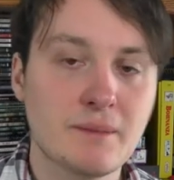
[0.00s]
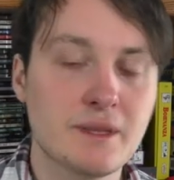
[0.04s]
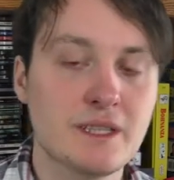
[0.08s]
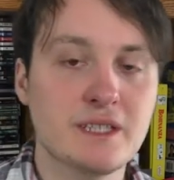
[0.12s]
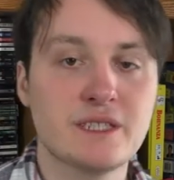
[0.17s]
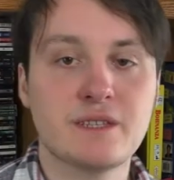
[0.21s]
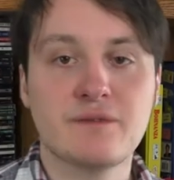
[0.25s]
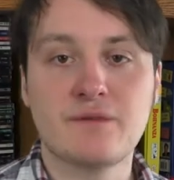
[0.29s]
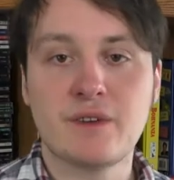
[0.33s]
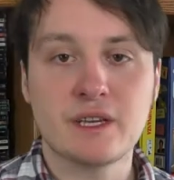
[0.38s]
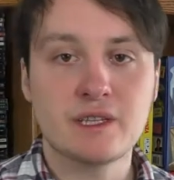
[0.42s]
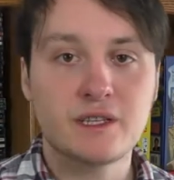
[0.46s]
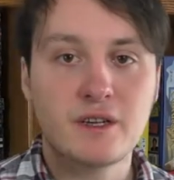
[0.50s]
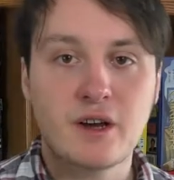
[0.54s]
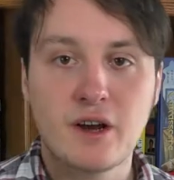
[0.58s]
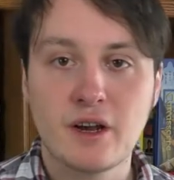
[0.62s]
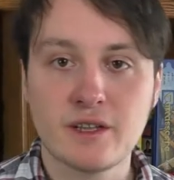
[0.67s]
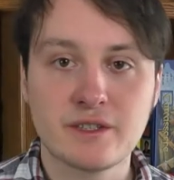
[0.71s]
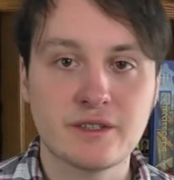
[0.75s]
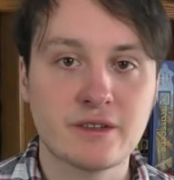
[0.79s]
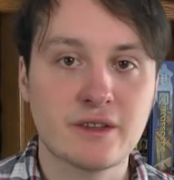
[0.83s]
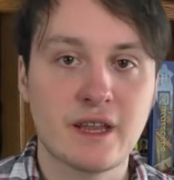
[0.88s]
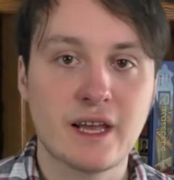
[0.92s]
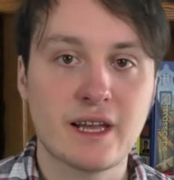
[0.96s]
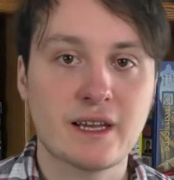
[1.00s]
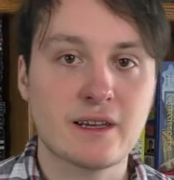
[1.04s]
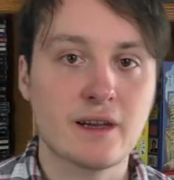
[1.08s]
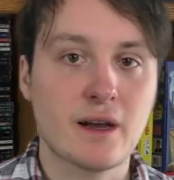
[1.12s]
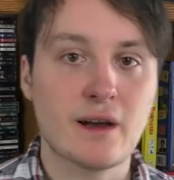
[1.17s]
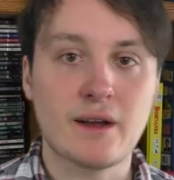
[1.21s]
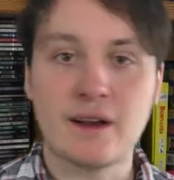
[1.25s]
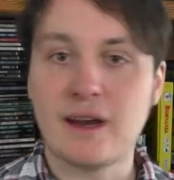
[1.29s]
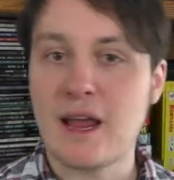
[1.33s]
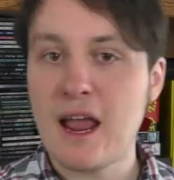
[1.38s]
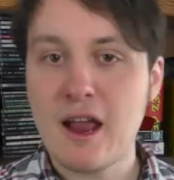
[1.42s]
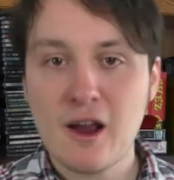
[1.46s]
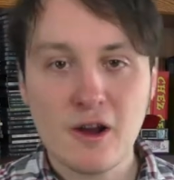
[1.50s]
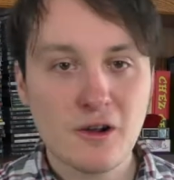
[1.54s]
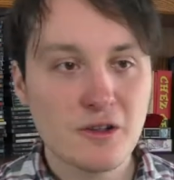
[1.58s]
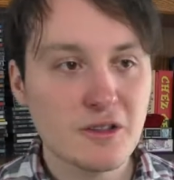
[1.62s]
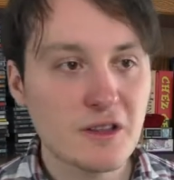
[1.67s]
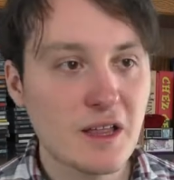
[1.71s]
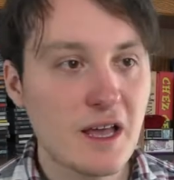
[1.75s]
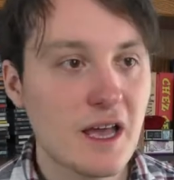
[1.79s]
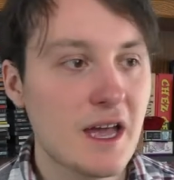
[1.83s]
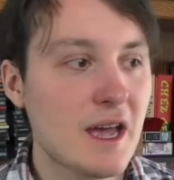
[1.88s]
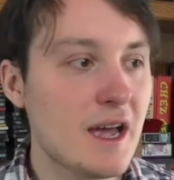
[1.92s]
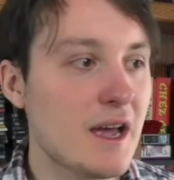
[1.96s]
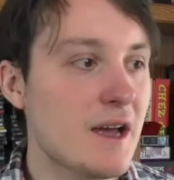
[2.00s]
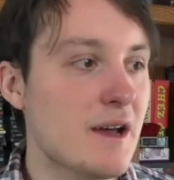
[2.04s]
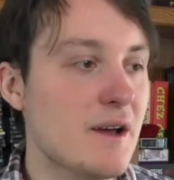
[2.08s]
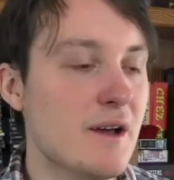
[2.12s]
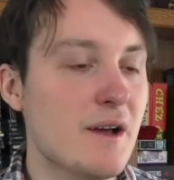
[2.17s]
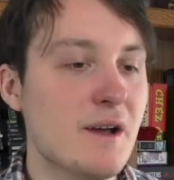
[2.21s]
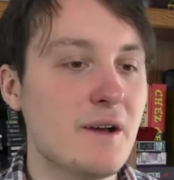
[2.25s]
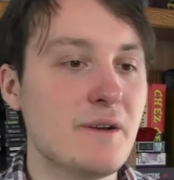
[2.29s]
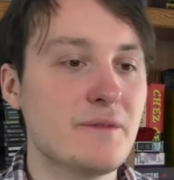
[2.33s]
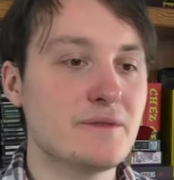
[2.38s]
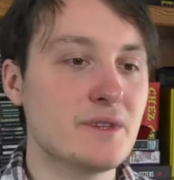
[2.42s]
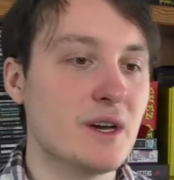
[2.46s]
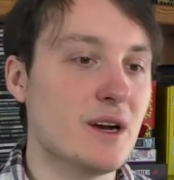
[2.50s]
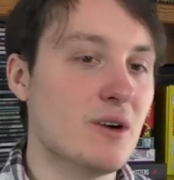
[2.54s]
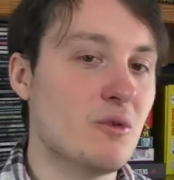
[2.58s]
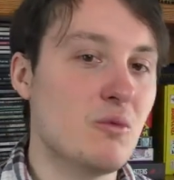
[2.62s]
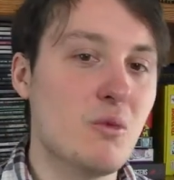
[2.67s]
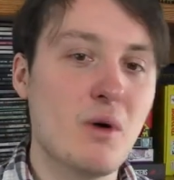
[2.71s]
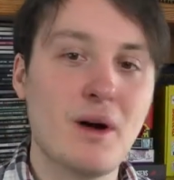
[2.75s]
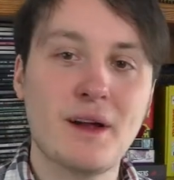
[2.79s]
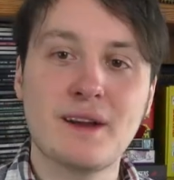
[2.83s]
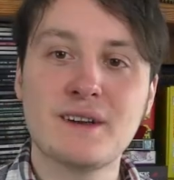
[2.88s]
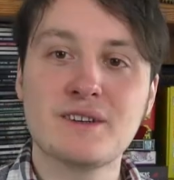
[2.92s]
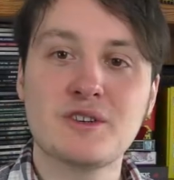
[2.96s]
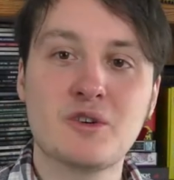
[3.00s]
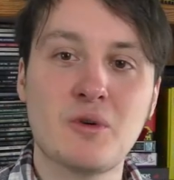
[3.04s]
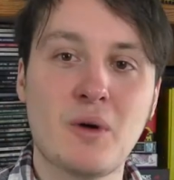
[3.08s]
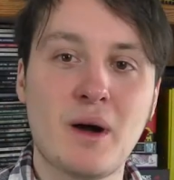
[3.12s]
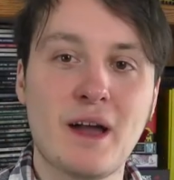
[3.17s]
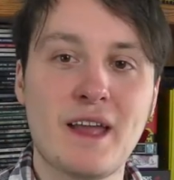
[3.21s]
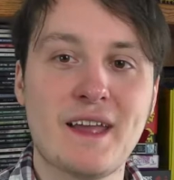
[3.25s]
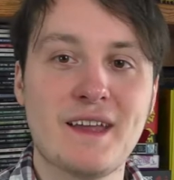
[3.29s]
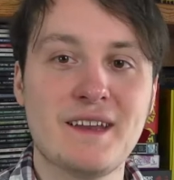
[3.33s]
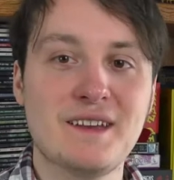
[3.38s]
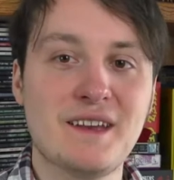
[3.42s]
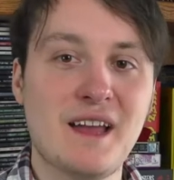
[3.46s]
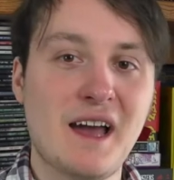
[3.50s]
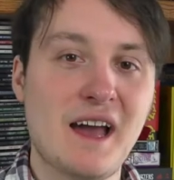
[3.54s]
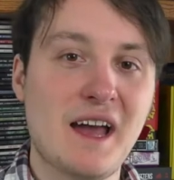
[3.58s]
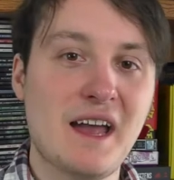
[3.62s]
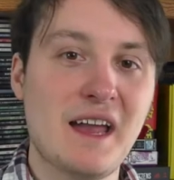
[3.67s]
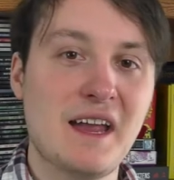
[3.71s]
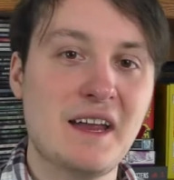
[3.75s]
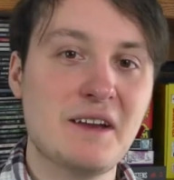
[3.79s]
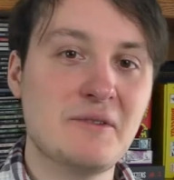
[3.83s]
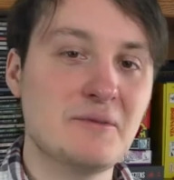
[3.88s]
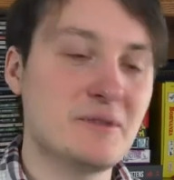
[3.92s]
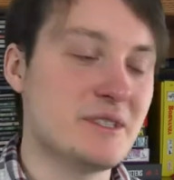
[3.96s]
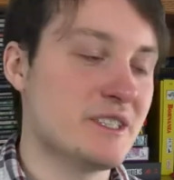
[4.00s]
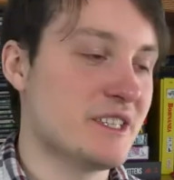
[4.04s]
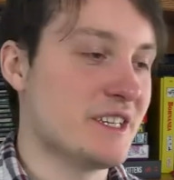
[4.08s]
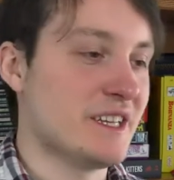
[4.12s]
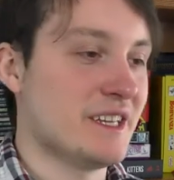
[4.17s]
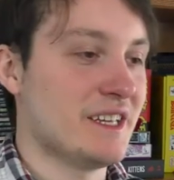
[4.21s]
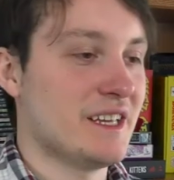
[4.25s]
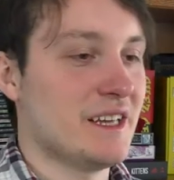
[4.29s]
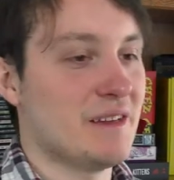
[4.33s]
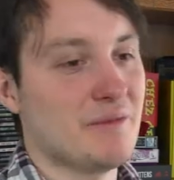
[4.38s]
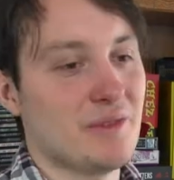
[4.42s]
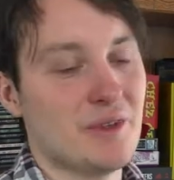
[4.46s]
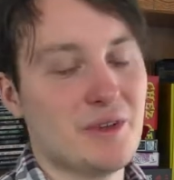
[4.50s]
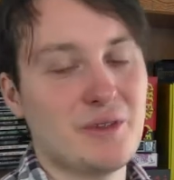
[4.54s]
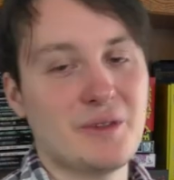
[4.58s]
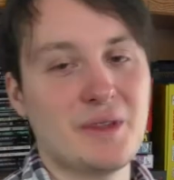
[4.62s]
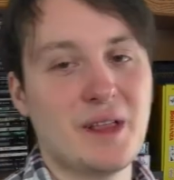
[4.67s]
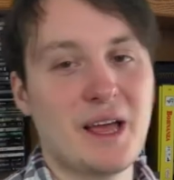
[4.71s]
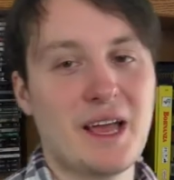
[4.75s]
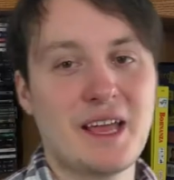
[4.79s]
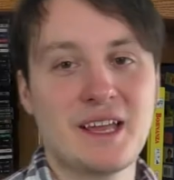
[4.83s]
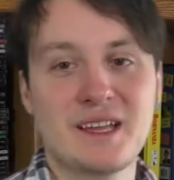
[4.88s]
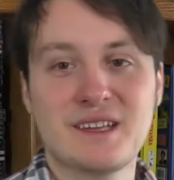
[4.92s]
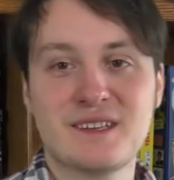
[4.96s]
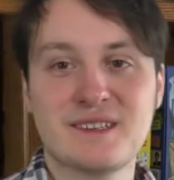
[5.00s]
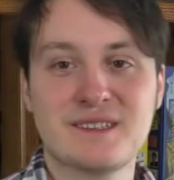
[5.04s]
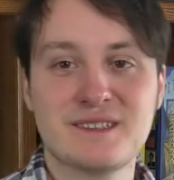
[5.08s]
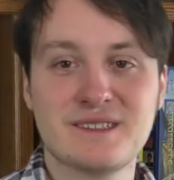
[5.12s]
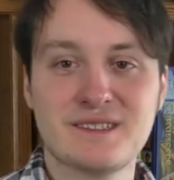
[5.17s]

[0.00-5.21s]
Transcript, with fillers: And these event cards are like an airlift, a one quiet night, which can give you like,